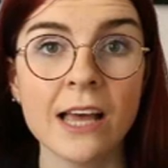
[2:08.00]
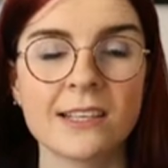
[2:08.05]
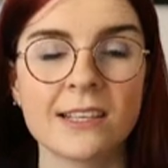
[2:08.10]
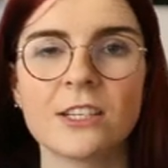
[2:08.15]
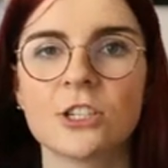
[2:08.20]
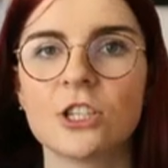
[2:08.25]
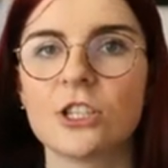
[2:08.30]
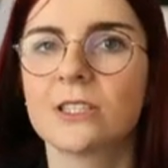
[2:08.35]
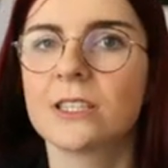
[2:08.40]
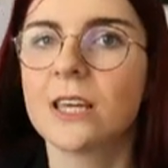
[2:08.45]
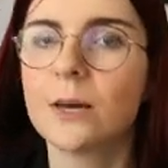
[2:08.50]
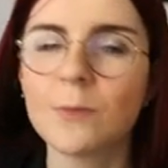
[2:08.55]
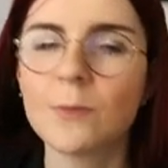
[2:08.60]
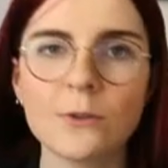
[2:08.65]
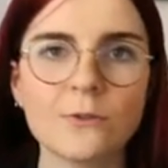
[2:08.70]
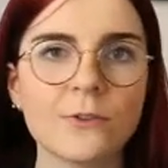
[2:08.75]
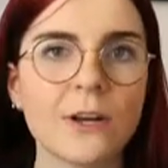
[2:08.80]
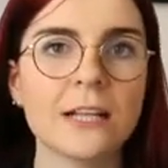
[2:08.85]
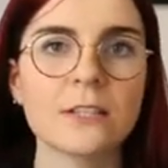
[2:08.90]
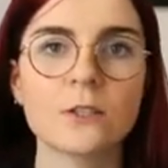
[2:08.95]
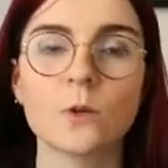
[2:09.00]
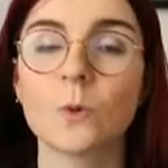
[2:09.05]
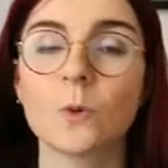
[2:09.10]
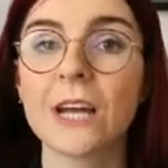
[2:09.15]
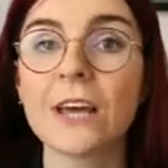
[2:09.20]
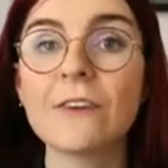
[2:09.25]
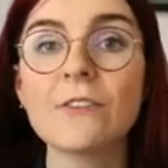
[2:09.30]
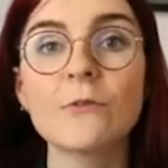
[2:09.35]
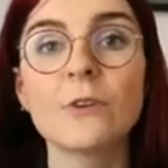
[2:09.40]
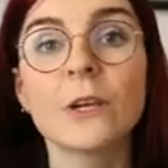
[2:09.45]
such as YAML files or
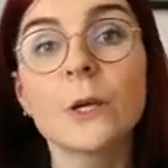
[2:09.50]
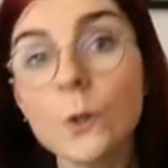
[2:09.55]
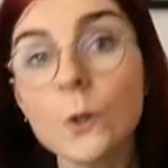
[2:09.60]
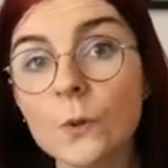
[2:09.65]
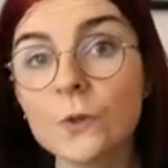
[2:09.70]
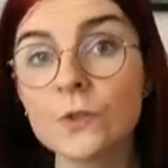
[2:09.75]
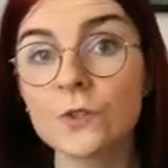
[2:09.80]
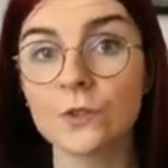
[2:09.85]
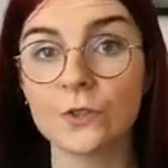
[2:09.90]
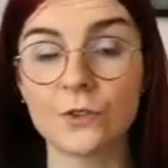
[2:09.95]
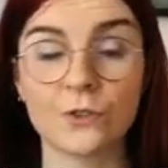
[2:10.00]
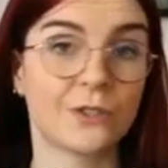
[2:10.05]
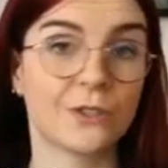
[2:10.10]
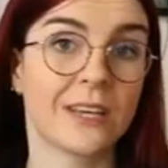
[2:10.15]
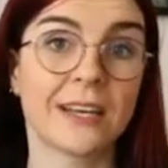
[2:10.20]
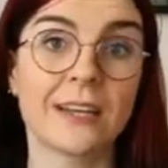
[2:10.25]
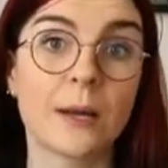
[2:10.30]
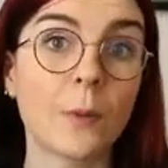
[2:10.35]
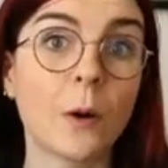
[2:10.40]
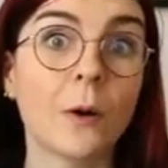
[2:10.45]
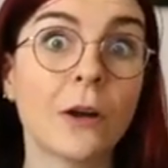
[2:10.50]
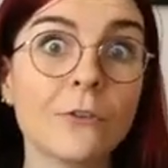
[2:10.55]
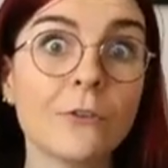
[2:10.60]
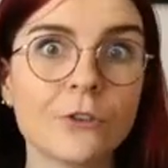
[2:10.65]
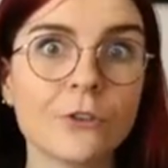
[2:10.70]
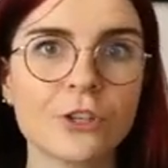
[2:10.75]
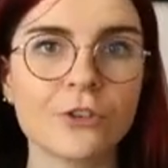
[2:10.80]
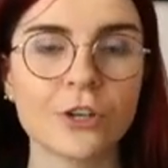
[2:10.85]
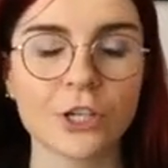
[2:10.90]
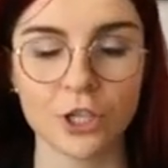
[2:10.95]
whatever we use to set up our
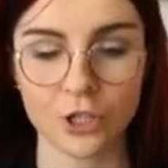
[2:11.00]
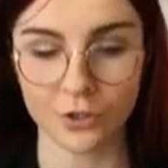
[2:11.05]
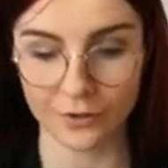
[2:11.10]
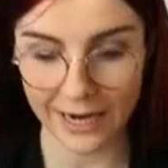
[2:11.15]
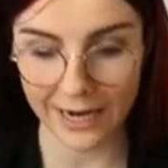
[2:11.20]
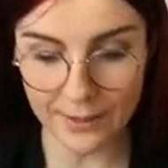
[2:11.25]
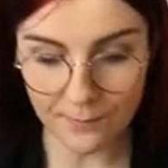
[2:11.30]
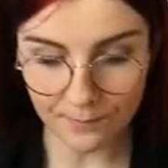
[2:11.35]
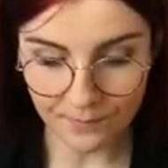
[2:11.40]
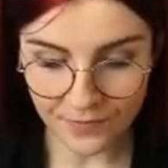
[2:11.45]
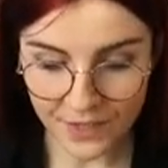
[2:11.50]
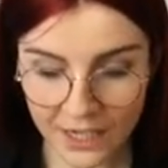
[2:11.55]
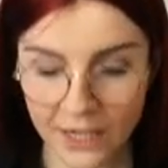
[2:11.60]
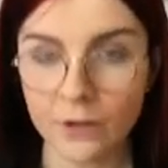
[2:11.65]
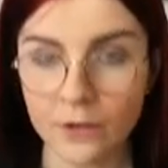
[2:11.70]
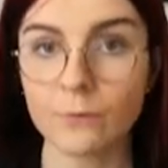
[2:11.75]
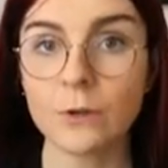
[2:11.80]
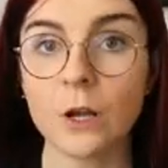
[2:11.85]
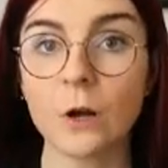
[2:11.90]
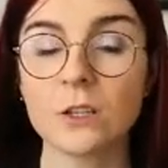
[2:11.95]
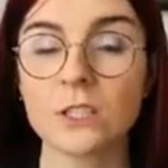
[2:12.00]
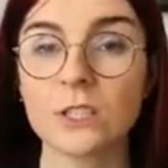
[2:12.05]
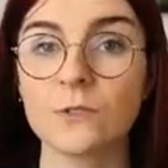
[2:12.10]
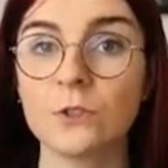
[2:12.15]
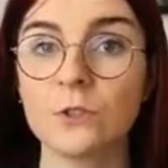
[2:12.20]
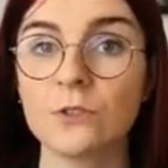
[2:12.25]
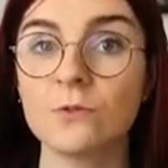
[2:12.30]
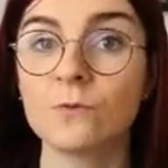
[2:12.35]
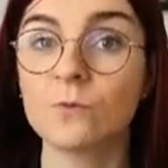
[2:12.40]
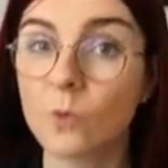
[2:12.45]
infrastructure, right? We also
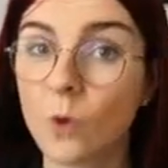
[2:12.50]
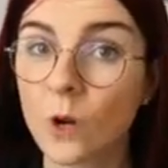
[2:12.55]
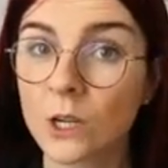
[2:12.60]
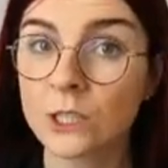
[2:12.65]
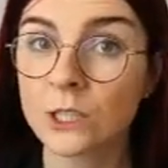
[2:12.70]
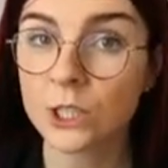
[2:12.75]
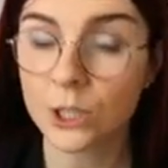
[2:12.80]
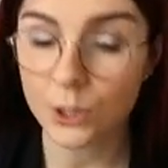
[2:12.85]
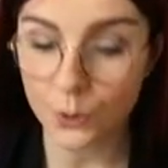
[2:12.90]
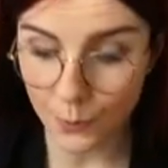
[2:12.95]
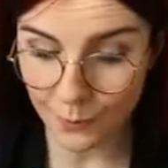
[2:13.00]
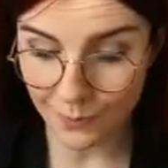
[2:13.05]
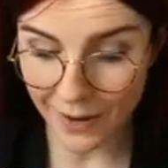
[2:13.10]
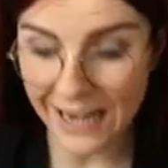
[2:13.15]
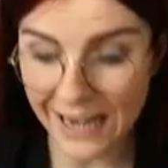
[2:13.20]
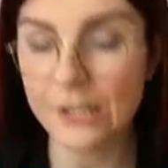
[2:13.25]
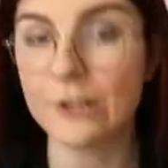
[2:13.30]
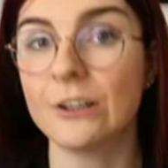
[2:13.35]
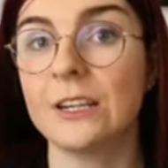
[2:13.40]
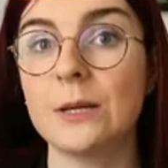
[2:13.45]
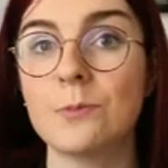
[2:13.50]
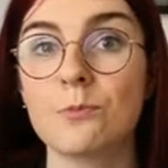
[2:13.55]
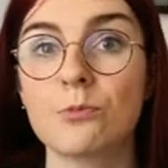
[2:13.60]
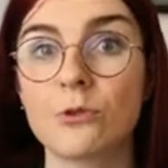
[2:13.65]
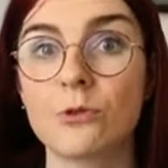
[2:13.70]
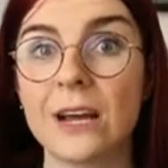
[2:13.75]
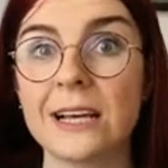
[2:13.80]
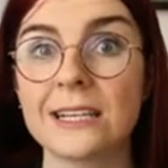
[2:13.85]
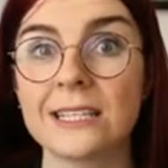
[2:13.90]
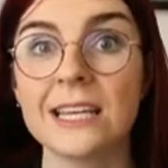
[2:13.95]
wouldn't want to manually
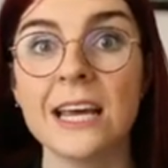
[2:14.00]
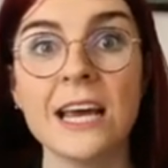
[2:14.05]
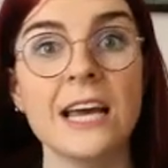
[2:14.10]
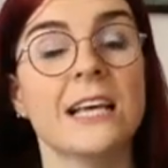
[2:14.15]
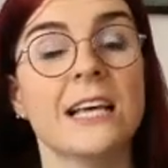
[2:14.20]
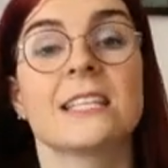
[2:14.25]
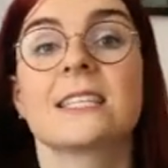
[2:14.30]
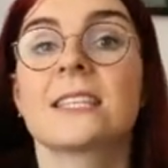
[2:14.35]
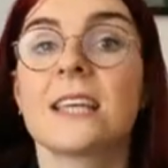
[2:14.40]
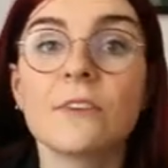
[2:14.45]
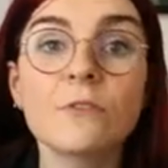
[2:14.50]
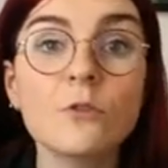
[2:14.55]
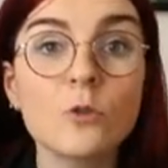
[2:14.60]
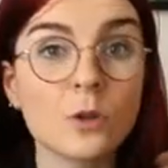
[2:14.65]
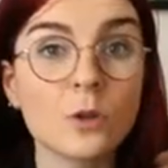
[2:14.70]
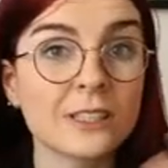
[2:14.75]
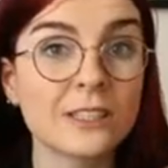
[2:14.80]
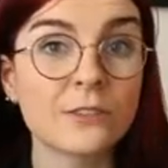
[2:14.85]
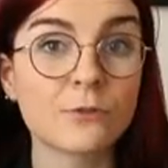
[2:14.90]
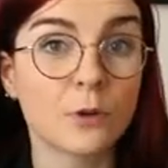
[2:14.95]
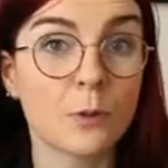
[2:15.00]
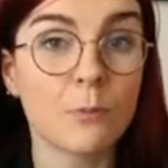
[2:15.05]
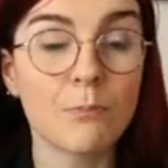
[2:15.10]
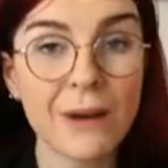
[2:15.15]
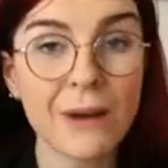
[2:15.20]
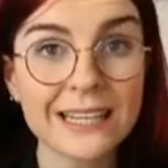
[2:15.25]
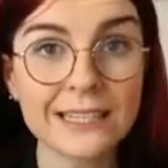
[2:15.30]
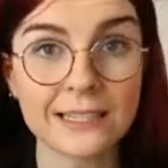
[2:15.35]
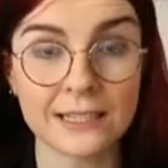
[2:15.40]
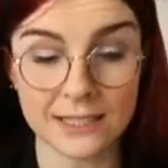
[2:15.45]
press several different
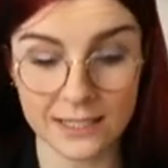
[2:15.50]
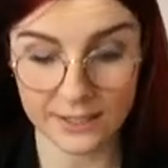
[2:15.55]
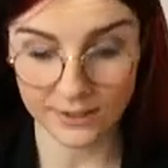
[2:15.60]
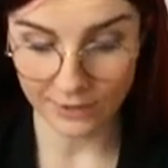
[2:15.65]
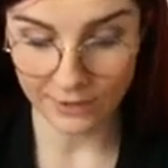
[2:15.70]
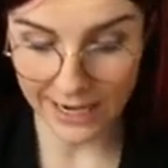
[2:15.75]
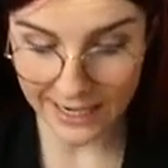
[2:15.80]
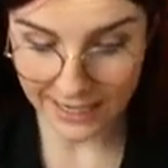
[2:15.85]
buttons, right?